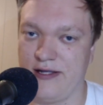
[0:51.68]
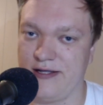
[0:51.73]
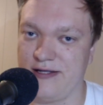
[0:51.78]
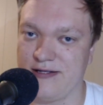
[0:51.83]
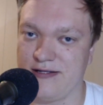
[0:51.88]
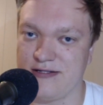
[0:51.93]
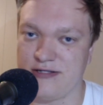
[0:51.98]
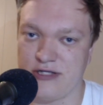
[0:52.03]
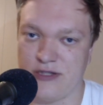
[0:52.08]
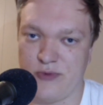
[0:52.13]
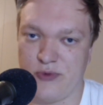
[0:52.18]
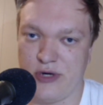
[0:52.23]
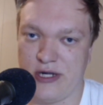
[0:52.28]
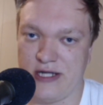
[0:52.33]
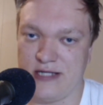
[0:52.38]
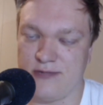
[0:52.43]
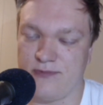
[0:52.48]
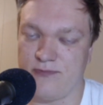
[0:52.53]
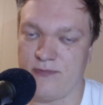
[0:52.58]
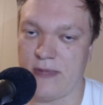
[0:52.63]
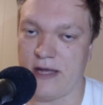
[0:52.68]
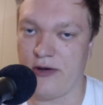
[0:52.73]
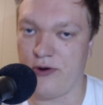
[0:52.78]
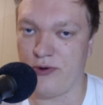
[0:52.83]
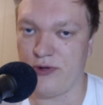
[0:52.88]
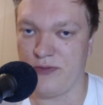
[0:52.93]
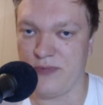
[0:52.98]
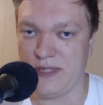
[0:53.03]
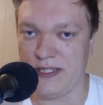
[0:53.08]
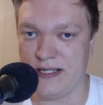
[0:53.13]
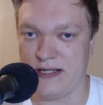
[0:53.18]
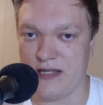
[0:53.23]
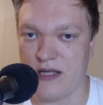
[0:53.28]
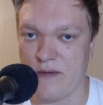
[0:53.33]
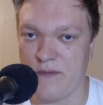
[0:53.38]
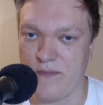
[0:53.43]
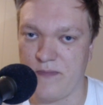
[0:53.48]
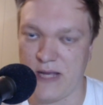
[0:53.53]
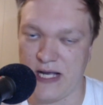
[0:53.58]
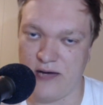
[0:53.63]
summarize my own opinion
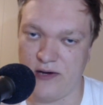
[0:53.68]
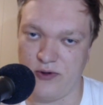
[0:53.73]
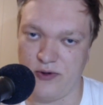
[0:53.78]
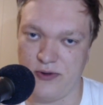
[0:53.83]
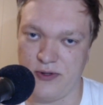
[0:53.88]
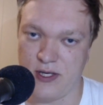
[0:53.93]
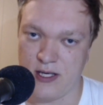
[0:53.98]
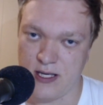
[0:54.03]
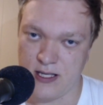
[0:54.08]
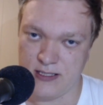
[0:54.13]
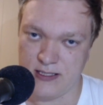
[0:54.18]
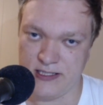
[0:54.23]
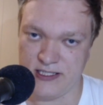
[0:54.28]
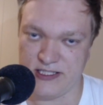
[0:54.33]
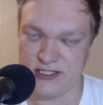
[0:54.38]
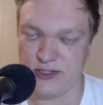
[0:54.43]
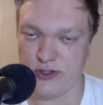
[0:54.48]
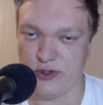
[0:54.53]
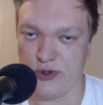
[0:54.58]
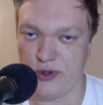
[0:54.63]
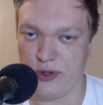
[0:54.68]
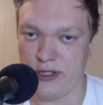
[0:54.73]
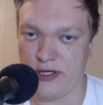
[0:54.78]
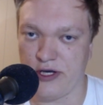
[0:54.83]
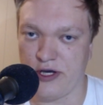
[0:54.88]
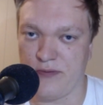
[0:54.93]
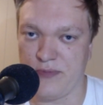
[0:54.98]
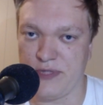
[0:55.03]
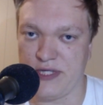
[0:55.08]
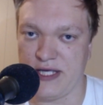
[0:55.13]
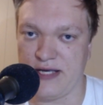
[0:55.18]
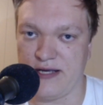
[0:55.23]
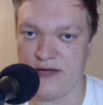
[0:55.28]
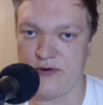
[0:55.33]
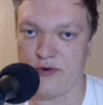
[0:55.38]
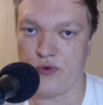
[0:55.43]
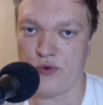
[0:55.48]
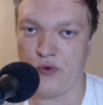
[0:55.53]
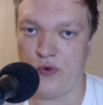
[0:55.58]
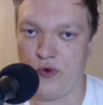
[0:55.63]
about this newly updated
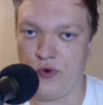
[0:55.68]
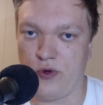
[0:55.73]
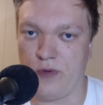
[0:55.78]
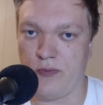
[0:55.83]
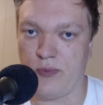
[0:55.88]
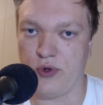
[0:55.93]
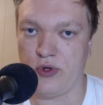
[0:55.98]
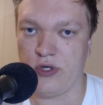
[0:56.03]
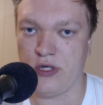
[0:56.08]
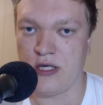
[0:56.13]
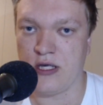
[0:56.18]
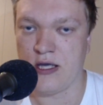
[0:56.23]
rulebook.